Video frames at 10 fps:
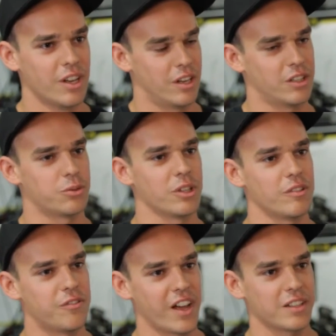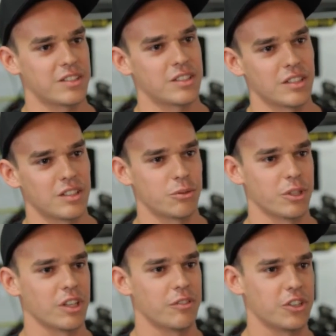It's really fast, it's
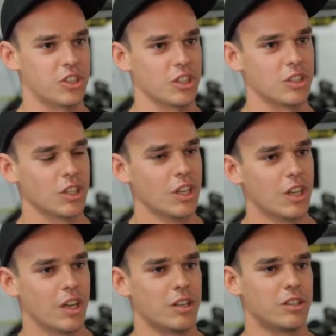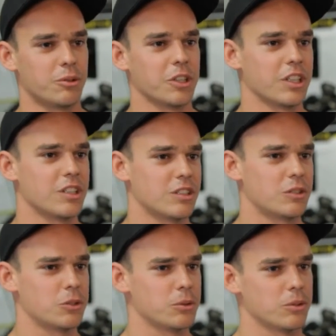really efficient, and it's really easy
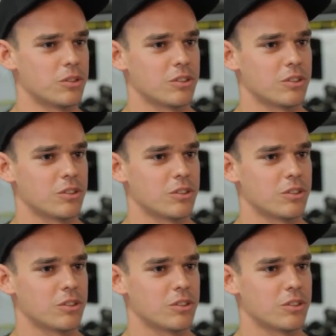to use.